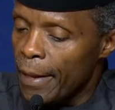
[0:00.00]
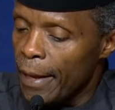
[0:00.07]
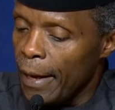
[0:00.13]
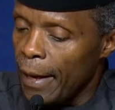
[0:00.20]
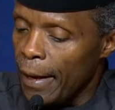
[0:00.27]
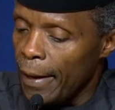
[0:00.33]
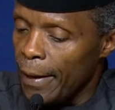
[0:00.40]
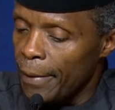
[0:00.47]

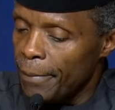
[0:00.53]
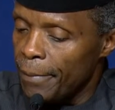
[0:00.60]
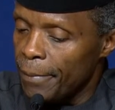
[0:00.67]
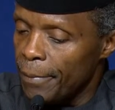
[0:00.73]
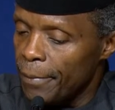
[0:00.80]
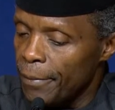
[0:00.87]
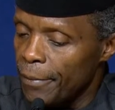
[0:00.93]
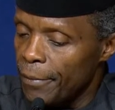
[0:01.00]

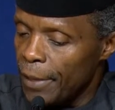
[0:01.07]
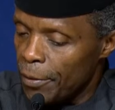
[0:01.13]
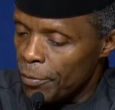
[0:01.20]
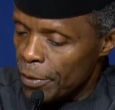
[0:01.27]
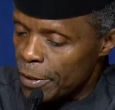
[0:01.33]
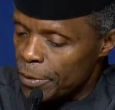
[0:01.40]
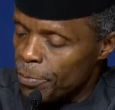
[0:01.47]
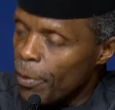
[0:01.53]
Um, their
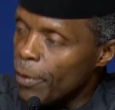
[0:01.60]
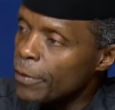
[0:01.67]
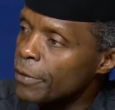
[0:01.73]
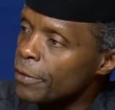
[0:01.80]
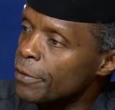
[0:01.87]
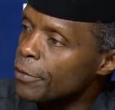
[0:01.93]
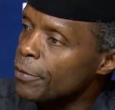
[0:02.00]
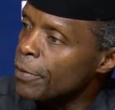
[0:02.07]

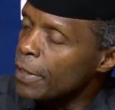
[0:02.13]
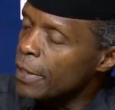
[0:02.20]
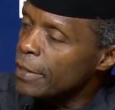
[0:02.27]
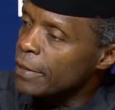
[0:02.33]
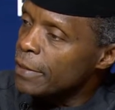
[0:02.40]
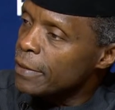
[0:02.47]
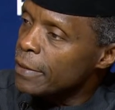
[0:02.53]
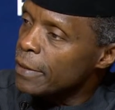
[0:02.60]
response to
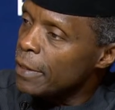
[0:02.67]
it,